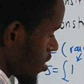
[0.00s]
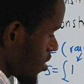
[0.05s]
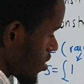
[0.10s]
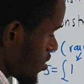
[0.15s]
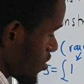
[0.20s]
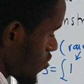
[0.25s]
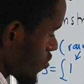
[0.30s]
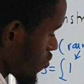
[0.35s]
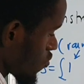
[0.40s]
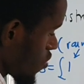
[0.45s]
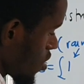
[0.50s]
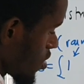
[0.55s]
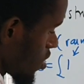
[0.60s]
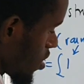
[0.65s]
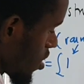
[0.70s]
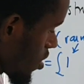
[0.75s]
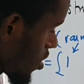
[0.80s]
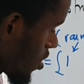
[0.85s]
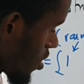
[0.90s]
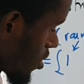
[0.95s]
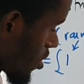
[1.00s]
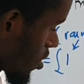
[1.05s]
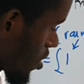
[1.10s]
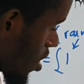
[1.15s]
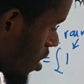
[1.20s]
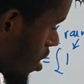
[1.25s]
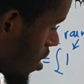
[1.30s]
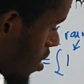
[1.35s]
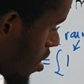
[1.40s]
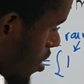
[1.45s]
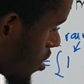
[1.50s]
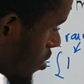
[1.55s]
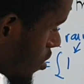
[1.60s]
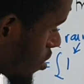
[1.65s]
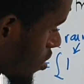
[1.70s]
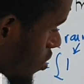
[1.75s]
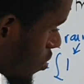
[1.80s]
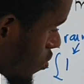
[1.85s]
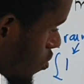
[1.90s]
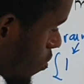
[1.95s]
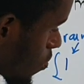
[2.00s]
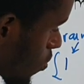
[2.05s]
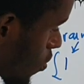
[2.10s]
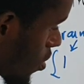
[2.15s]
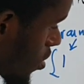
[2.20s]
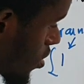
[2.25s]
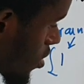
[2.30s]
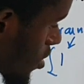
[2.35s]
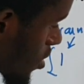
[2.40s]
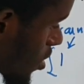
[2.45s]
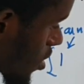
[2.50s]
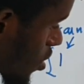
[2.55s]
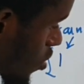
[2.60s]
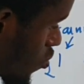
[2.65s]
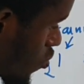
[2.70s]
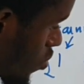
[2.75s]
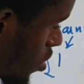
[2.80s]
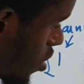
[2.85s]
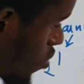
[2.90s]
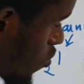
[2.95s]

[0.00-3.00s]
it did not rain the second day is 0.6. We